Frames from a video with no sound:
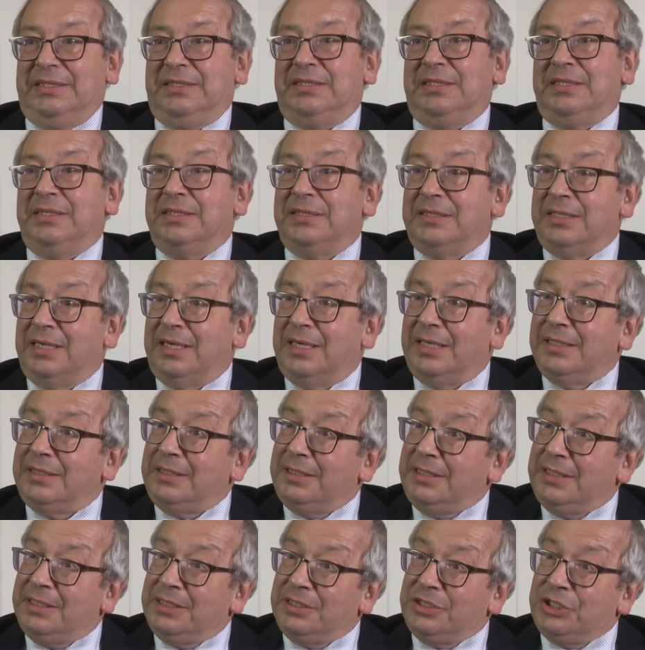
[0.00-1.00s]

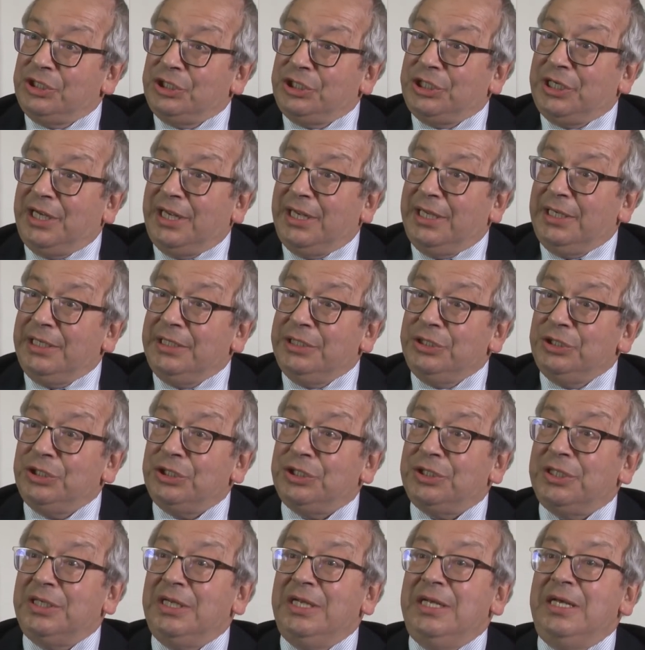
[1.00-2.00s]
Society has
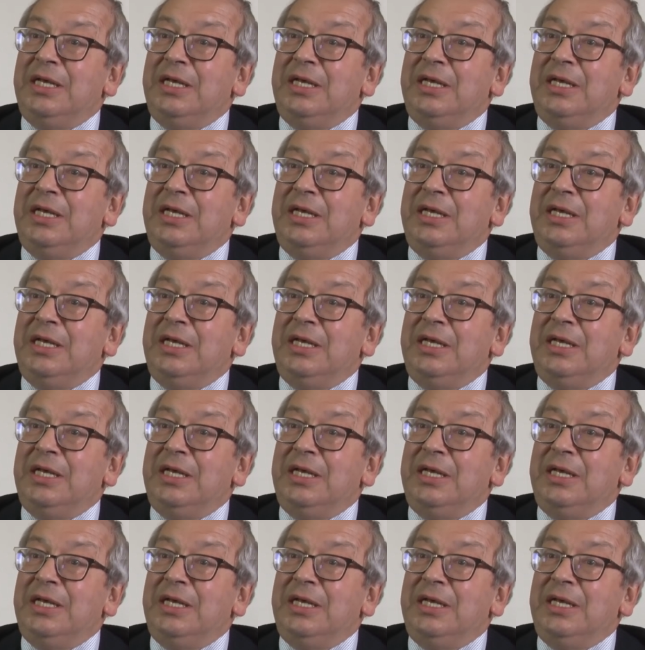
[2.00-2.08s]
changed.